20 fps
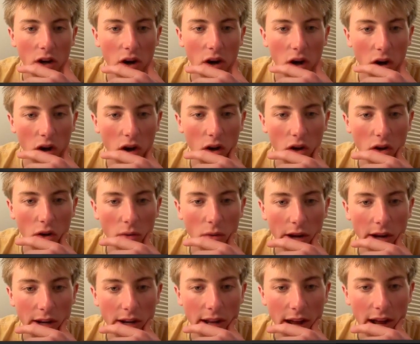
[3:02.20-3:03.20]
all the
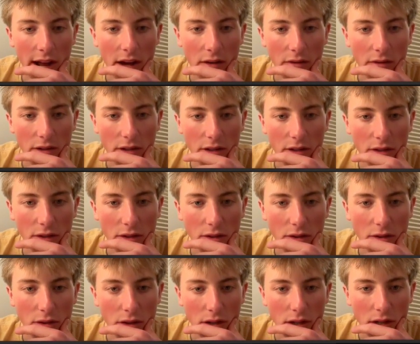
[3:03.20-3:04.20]
way down
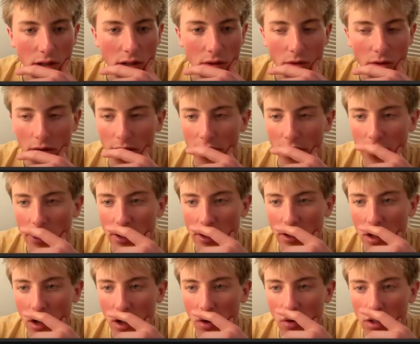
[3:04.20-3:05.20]
to whatever
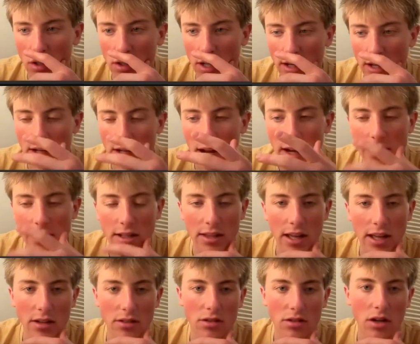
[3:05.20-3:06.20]
this low was, like
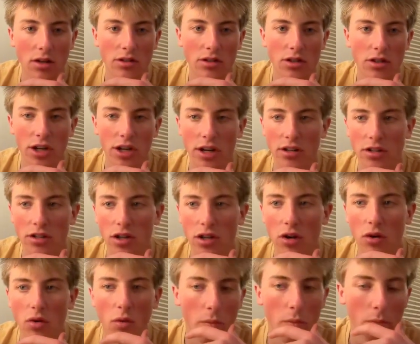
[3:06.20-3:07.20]
$19,000 a share.
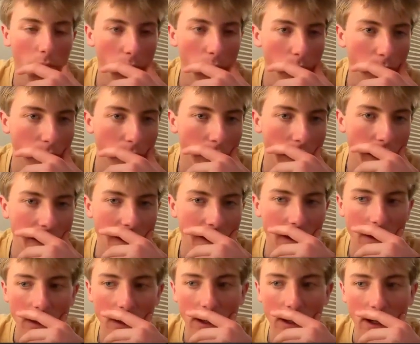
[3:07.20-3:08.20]
So
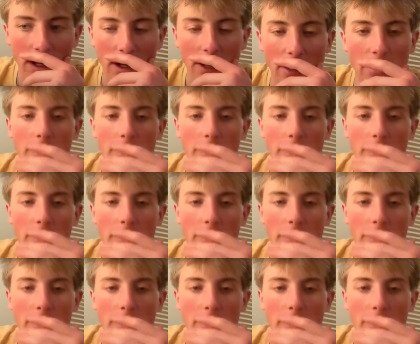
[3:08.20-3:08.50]
basically